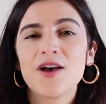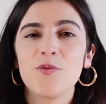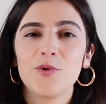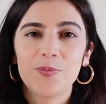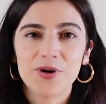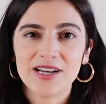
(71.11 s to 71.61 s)

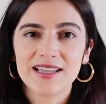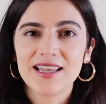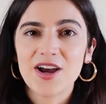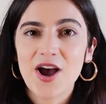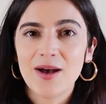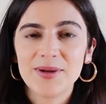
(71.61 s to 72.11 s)
We'll put it in the
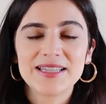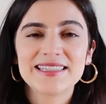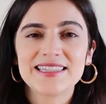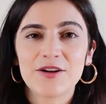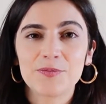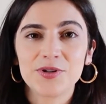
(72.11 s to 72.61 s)
comments
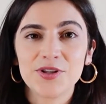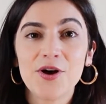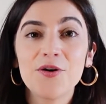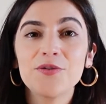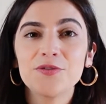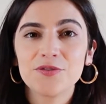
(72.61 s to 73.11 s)
down
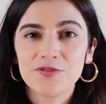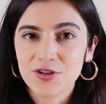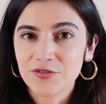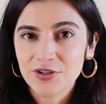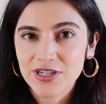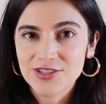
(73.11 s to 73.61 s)
below. Feel
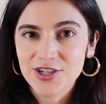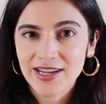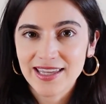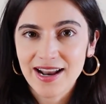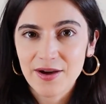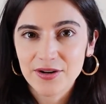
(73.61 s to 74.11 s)
free to check
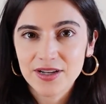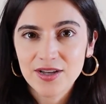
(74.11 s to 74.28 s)
it out.